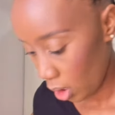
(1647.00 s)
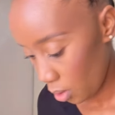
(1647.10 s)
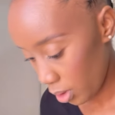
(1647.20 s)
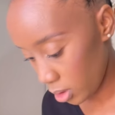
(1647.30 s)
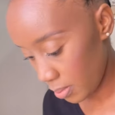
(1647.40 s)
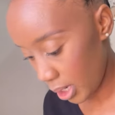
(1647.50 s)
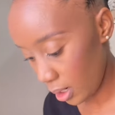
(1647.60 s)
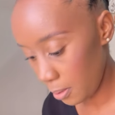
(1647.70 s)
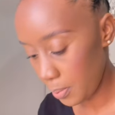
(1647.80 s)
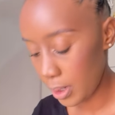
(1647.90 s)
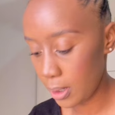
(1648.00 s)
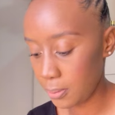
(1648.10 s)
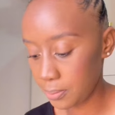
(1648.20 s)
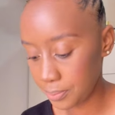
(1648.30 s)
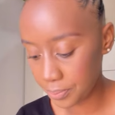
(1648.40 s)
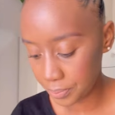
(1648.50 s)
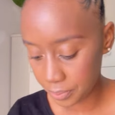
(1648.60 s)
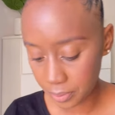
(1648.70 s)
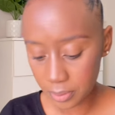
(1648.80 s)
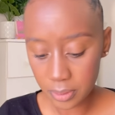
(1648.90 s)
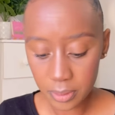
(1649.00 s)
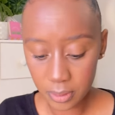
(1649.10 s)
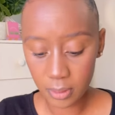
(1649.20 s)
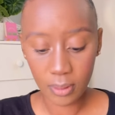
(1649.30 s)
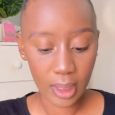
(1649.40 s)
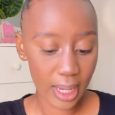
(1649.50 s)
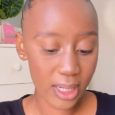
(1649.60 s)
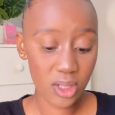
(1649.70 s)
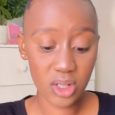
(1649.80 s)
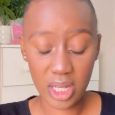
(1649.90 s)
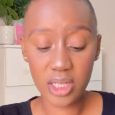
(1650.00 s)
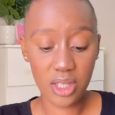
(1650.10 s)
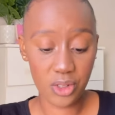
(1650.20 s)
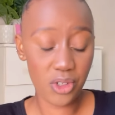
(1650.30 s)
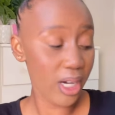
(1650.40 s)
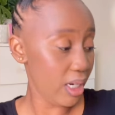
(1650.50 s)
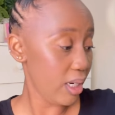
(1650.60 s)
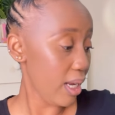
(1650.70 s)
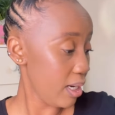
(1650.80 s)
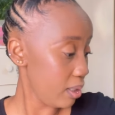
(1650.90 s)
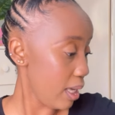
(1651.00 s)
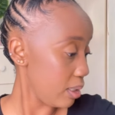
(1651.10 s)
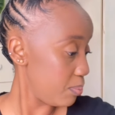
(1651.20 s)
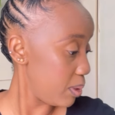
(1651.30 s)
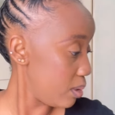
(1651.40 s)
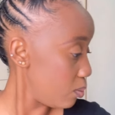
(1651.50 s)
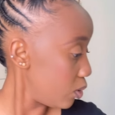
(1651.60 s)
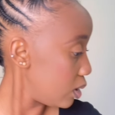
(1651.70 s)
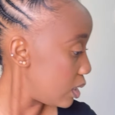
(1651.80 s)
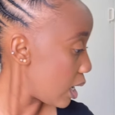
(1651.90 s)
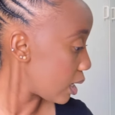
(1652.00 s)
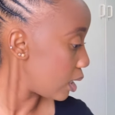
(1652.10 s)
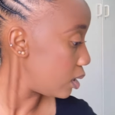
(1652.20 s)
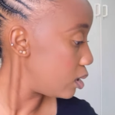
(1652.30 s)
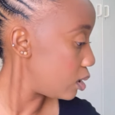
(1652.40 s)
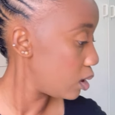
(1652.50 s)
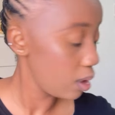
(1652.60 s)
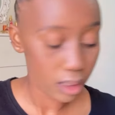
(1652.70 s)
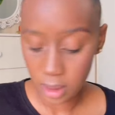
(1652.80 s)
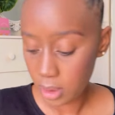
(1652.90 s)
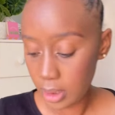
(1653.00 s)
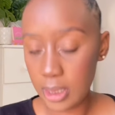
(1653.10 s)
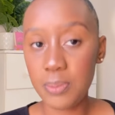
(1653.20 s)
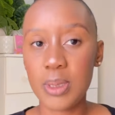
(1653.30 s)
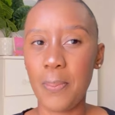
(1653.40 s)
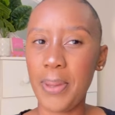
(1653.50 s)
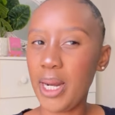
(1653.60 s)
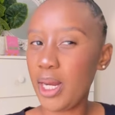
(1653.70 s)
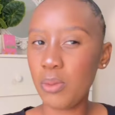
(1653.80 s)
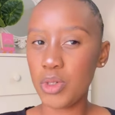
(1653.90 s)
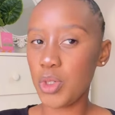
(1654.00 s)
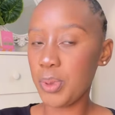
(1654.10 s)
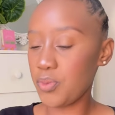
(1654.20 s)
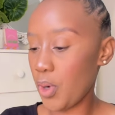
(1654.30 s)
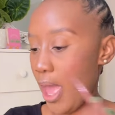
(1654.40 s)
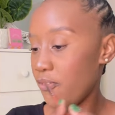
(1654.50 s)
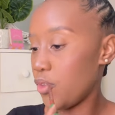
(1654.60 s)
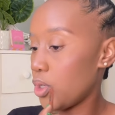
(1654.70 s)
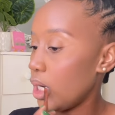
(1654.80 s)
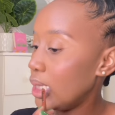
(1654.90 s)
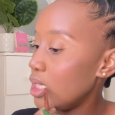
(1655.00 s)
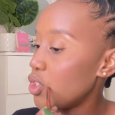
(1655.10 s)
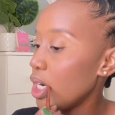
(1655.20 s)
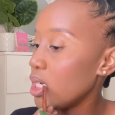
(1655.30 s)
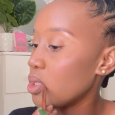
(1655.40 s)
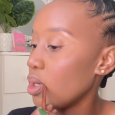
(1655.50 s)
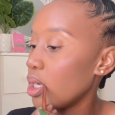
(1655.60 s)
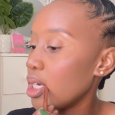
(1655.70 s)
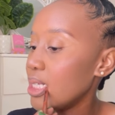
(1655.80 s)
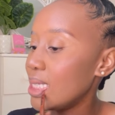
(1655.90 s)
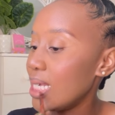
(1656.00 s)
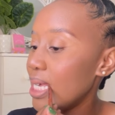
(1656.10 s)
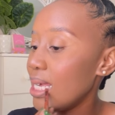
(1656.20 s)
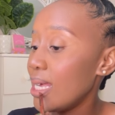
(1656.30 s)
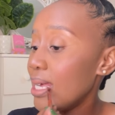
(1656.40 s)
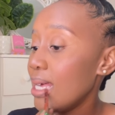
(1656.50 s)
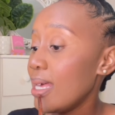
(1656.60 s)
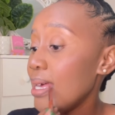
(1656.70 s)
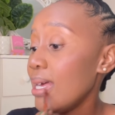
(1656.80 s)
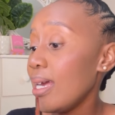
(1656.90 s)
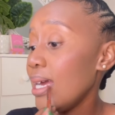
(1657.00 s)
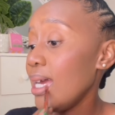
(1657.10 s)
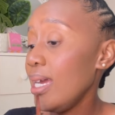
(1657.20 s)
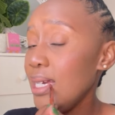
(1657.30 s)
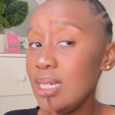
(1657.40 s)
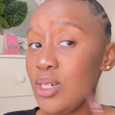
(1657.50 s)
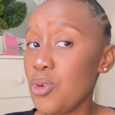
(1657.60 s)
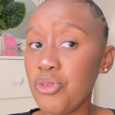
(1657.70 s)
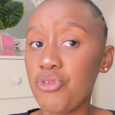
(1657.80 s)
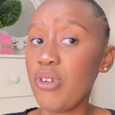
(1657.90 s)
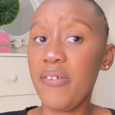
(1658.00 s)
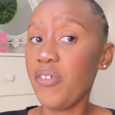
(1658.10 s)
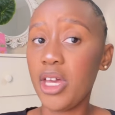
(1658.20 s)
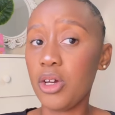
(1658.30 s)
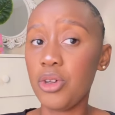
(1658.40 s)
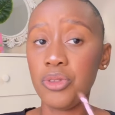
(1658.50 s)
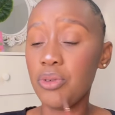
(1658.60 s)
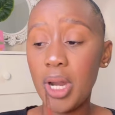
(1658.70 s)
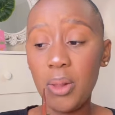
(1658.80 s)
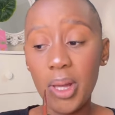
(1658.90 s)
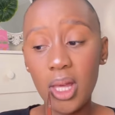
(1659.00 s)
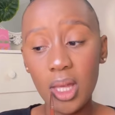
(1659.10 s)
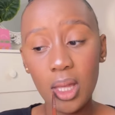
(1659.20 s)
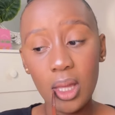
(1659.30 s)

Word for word: Where's my lip? Um, I need to catch the train and get busy mokidiana lips. But anyway, drip is forever and the train is quick because ain't no traffic on the railway.